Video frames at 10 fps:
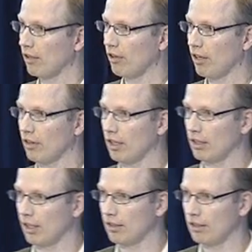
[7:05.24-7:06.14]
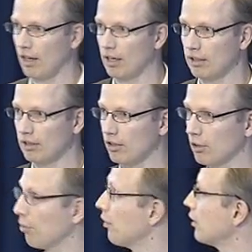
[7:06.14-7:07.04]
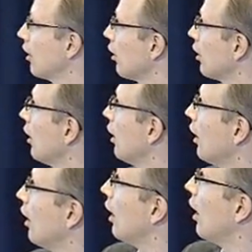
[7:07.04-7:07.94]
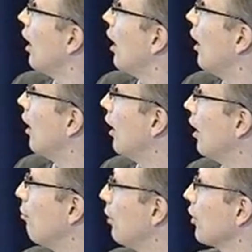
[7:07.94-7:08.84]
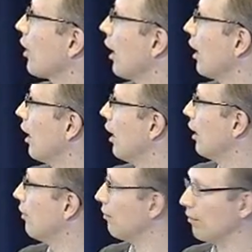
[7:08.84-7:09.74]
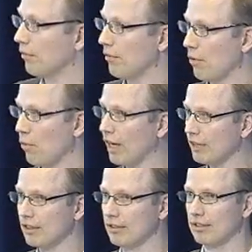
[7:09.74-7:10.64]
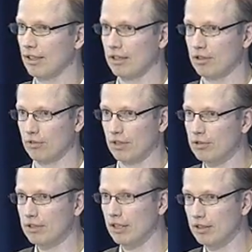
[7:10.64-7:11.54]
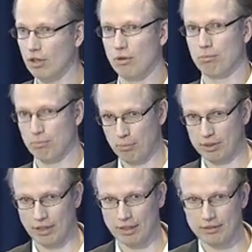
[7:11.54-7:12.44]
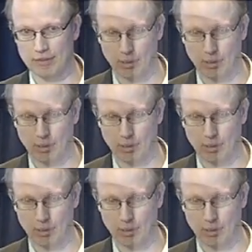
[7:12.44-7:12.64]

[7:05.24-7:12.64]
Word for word: and the theory, and that they are on top of each other. Uh, but, okay, um, why is this uh, sort of interesting? So besides